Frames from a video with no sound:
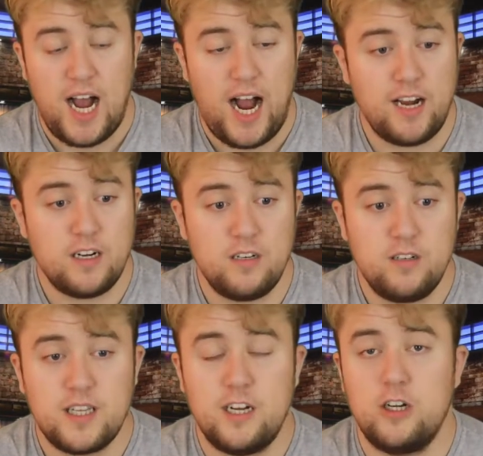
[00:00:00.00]
I don't know
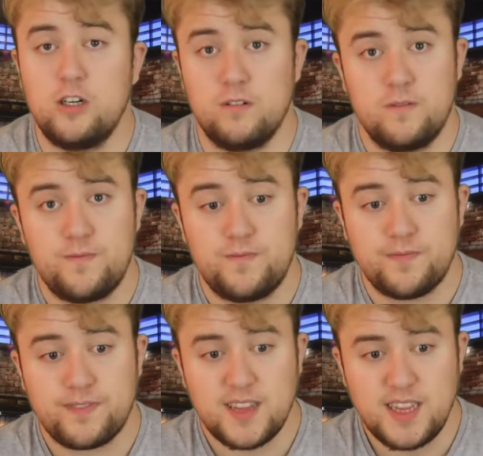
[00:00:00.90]
who's gonna lose.
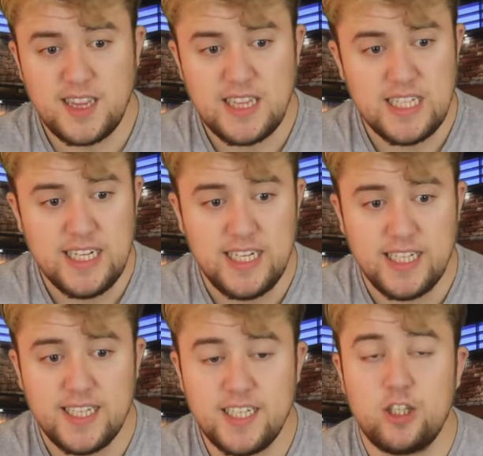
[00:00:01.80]

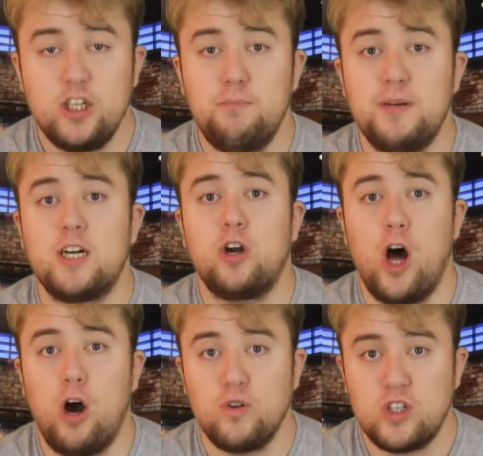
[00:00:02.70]
This could be a
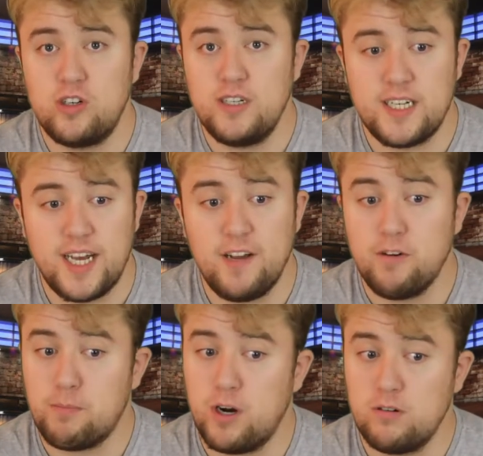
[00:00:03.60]
low scoring
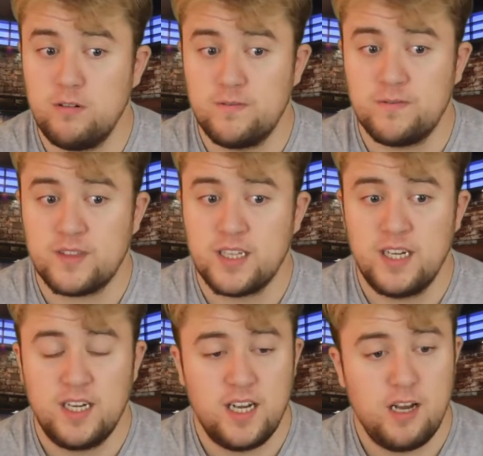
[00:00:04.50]
game for both.
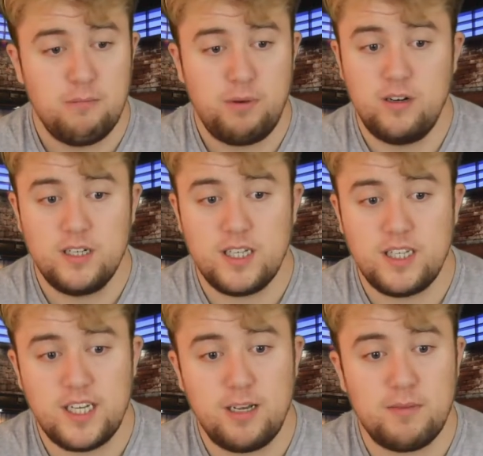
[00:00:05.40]
Both of the
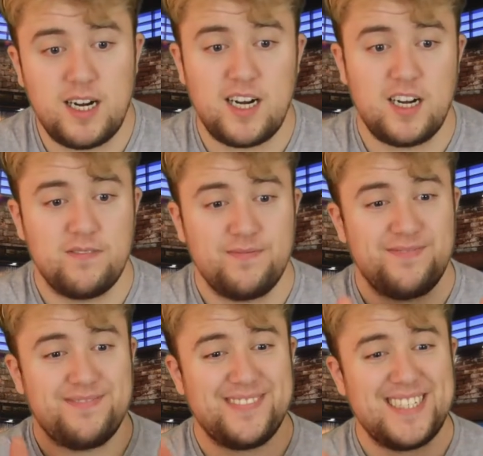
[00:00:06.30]
team are
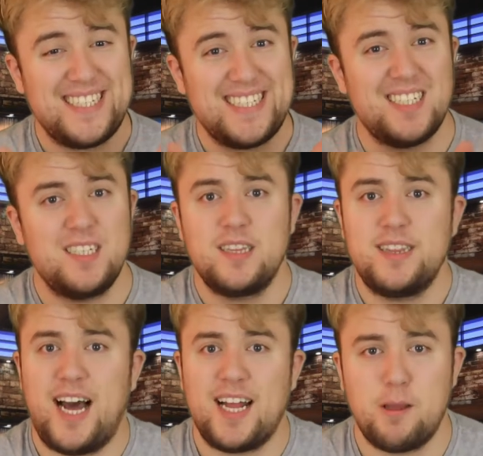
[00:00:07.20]
eh,
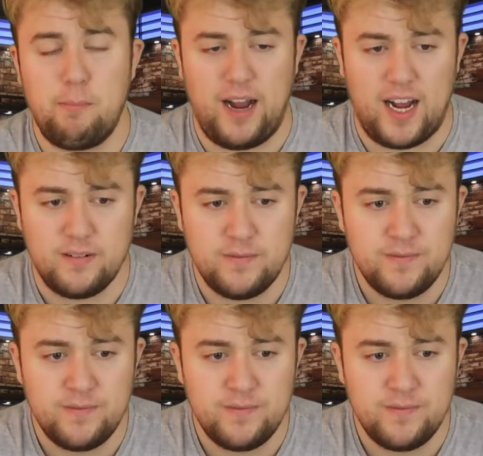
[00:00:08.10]
not the best.